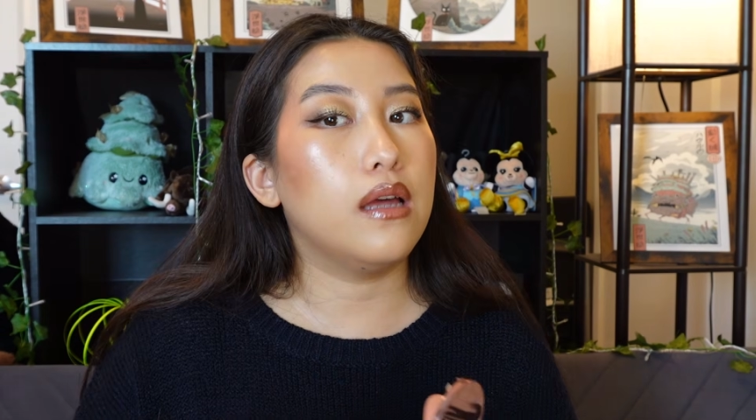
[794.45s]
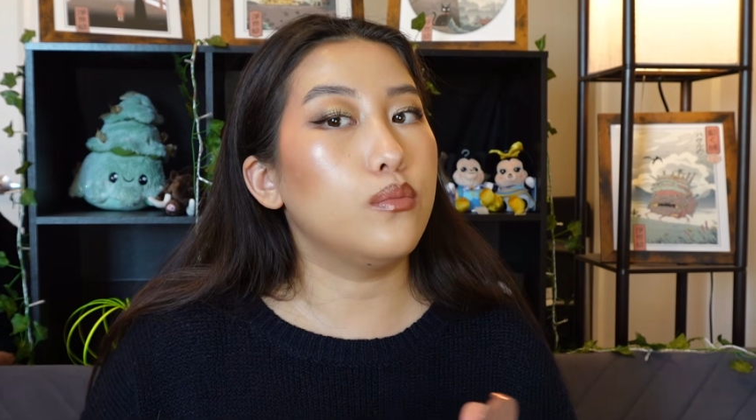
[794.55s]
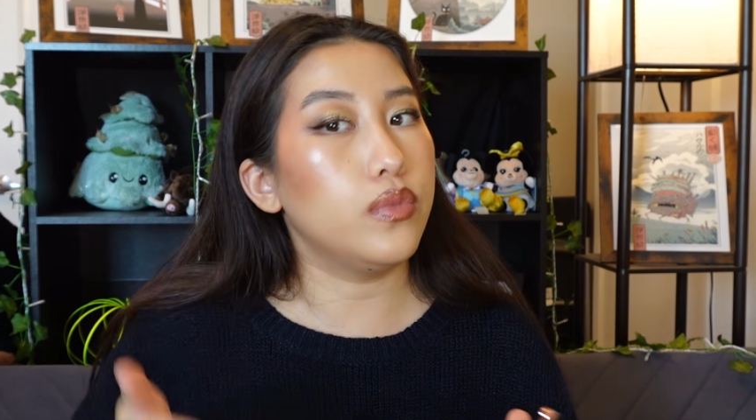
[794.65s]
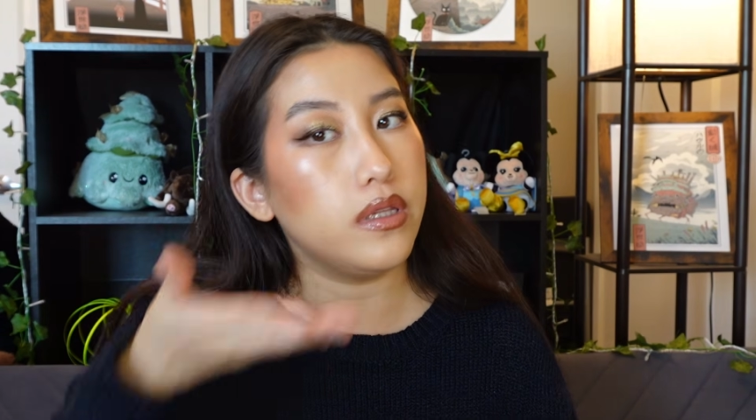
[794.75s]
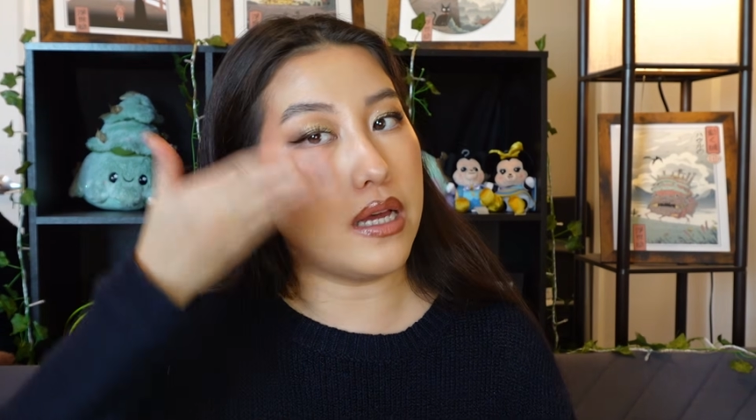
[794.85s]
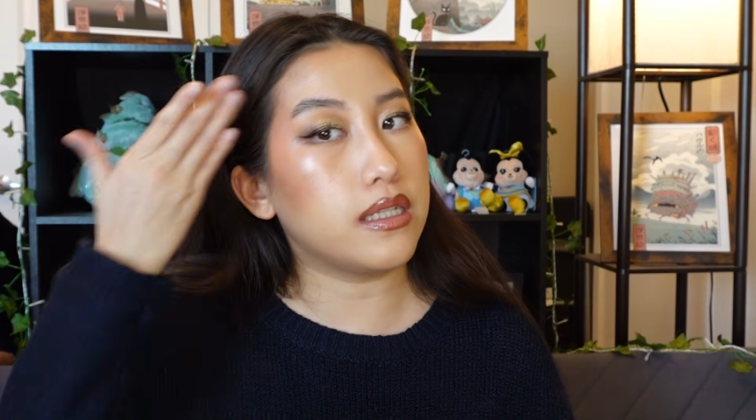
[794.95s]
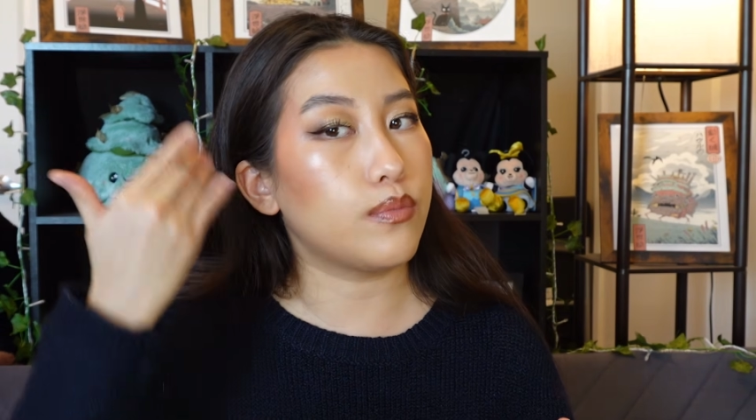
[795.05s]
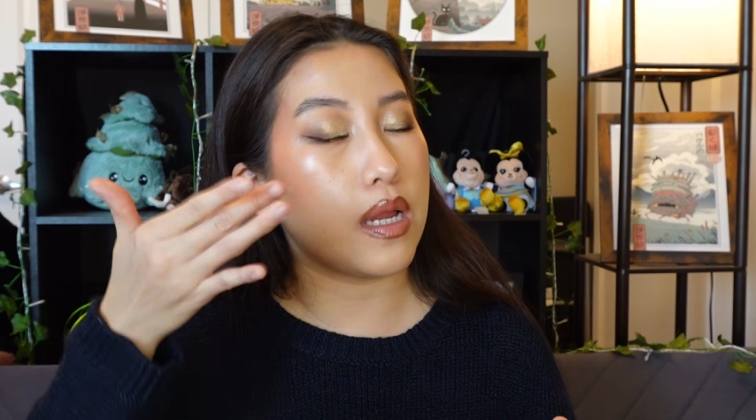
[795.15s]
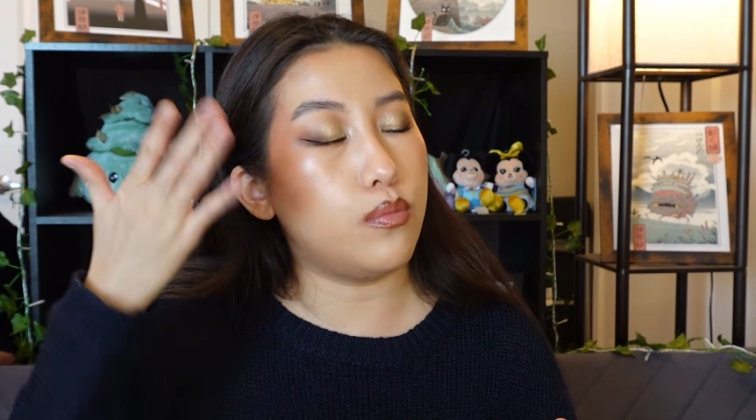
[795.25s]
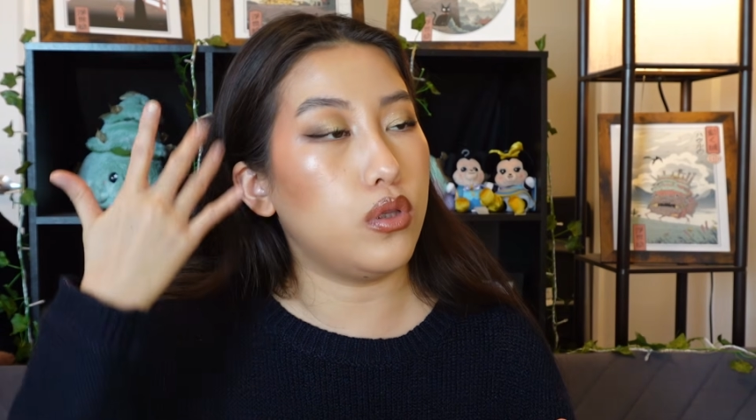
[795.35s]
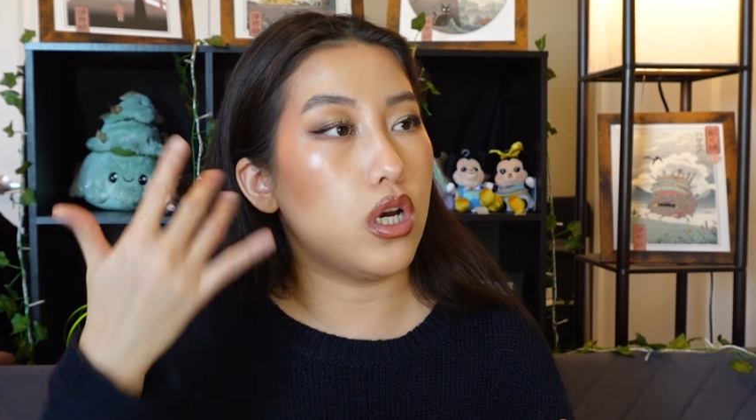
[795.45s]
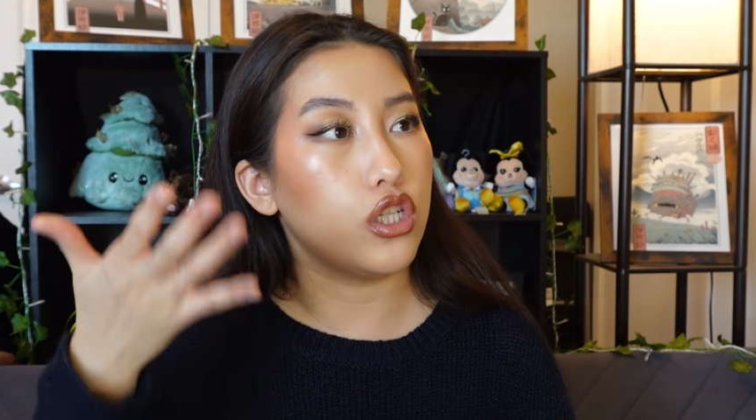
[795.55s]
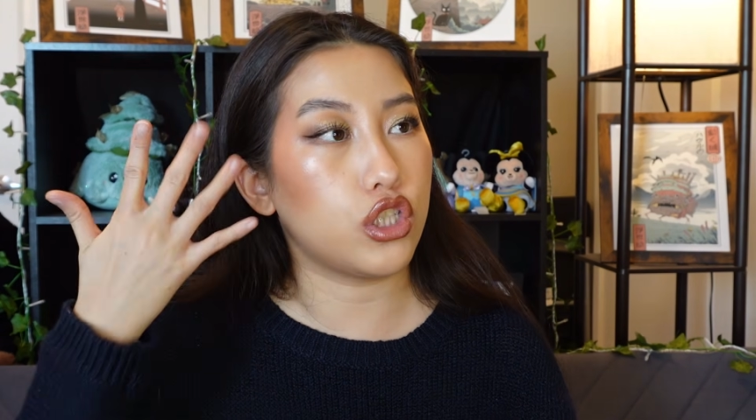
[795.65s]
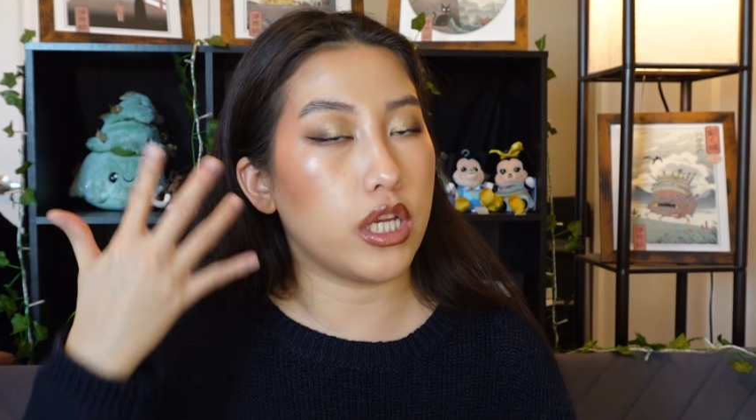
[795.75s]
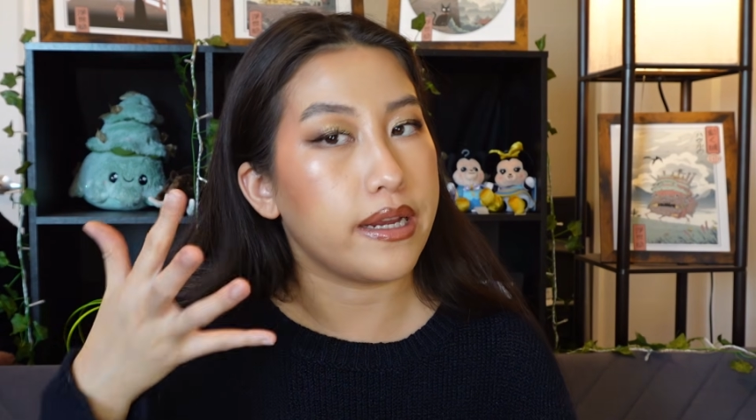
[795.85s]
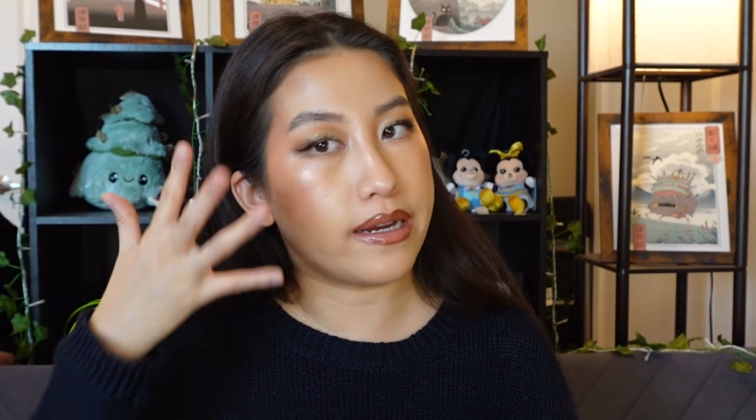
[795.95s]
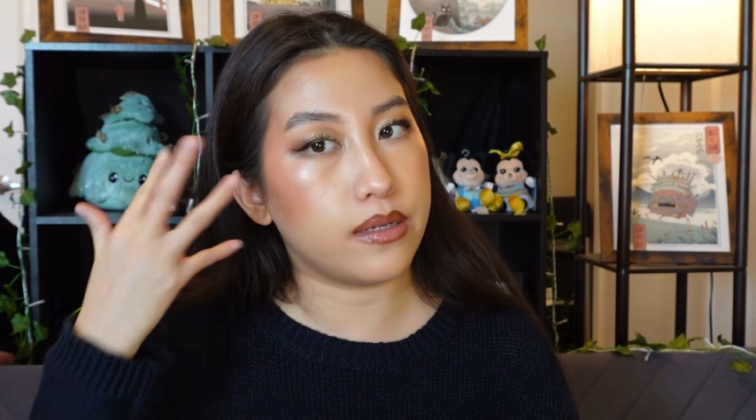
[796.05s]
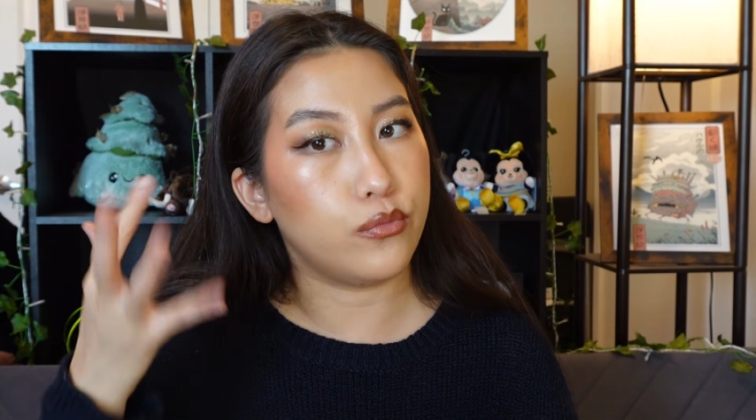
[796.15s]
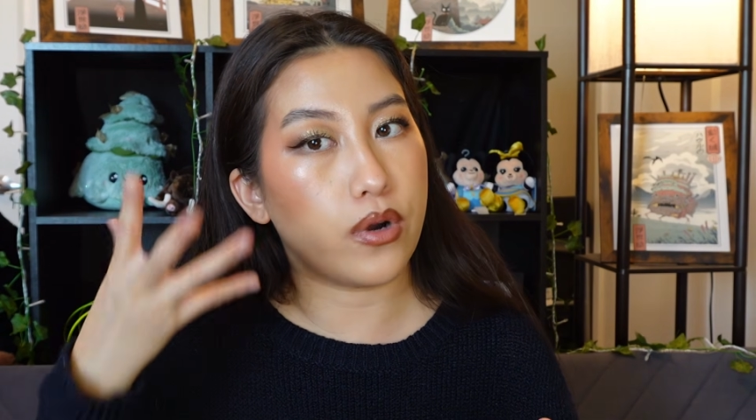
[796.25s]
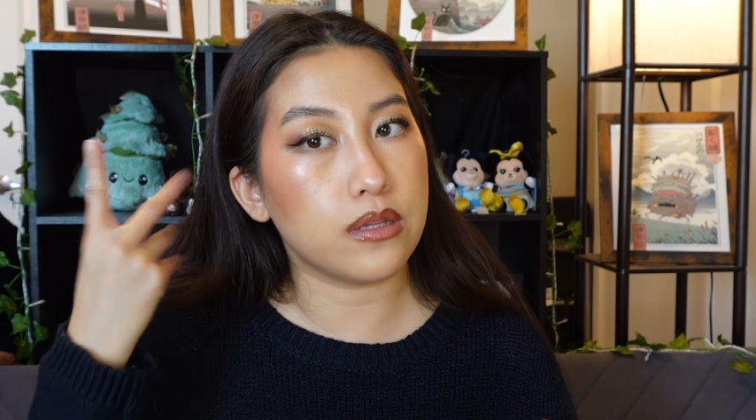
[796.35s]
and blend my blush
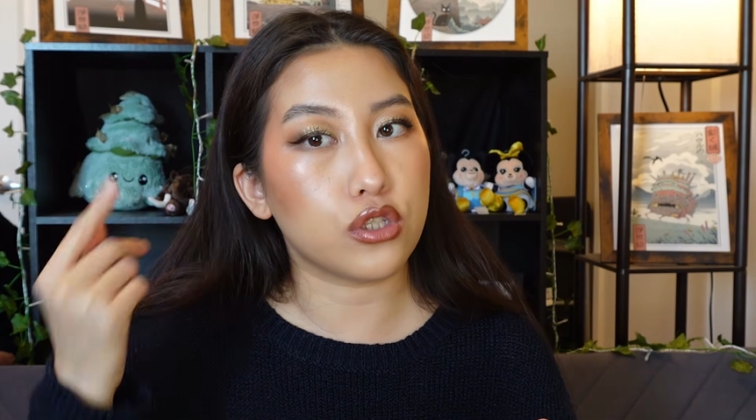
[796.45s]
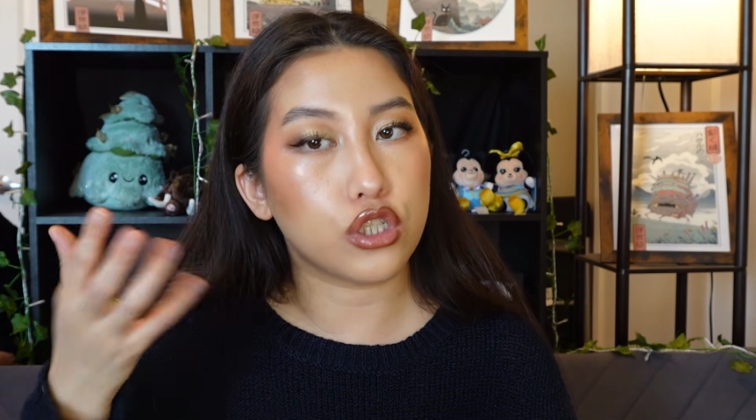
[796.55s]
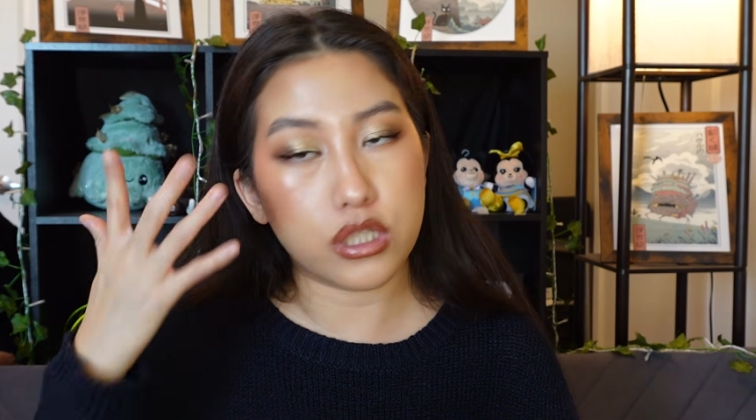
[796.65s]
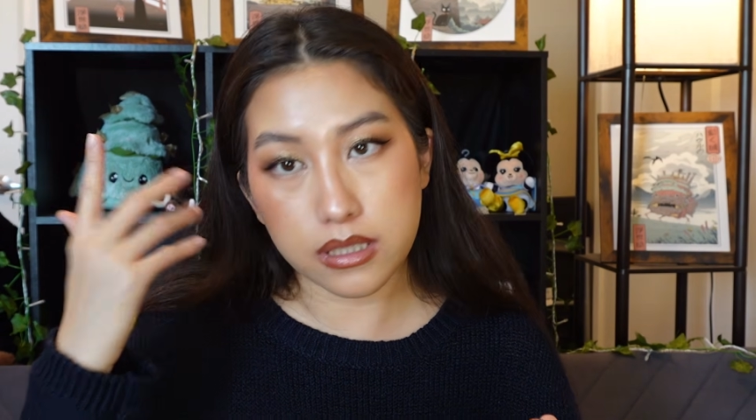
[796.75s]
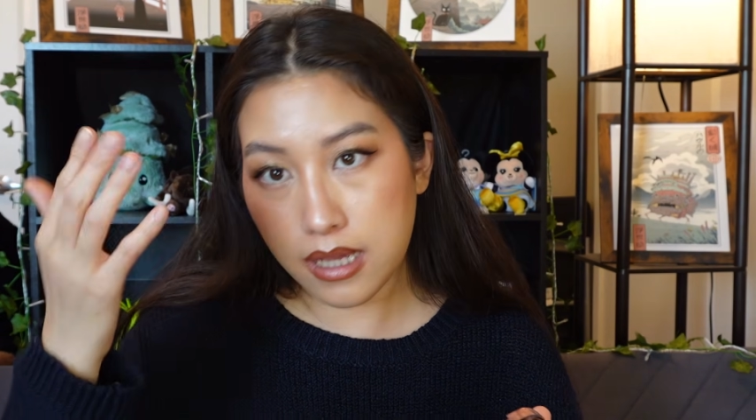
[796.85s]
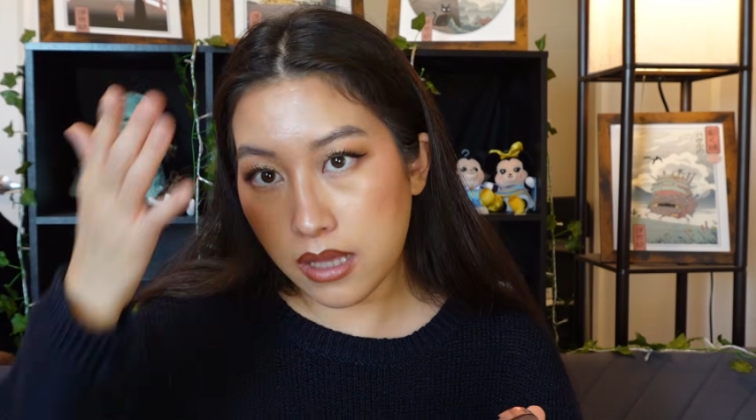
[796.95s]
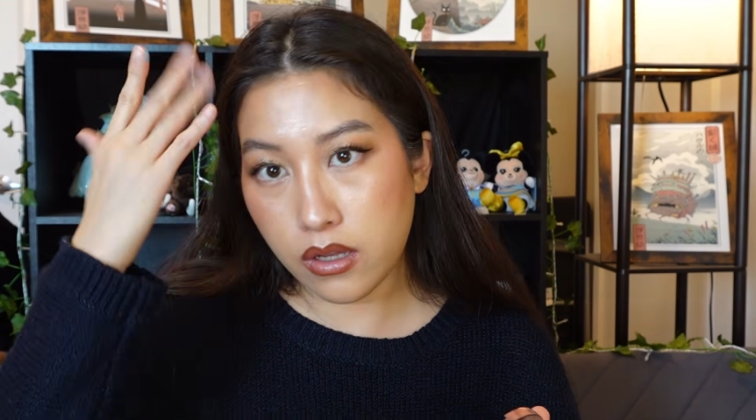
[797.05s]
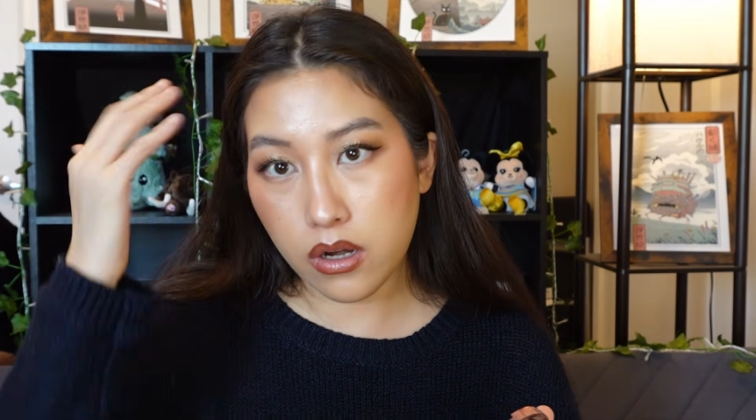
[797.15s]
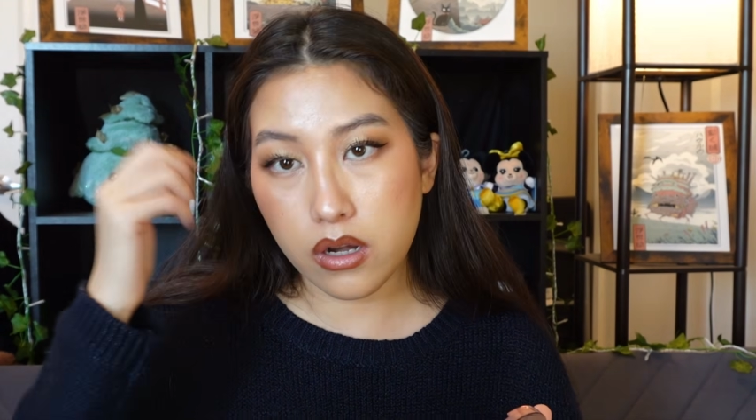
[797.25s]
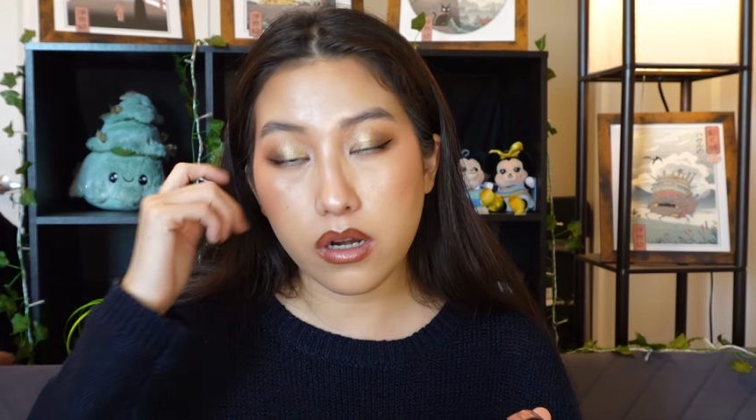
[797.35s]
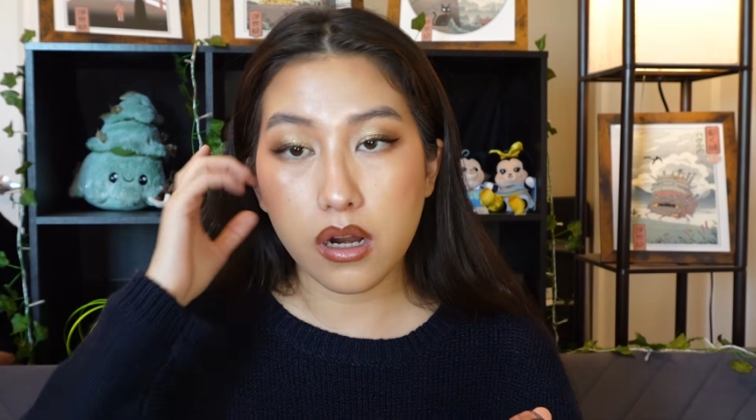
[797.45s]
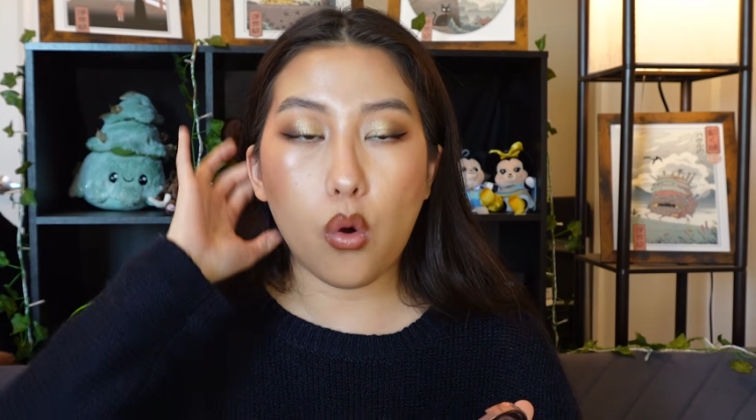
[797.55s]
and bronzer together.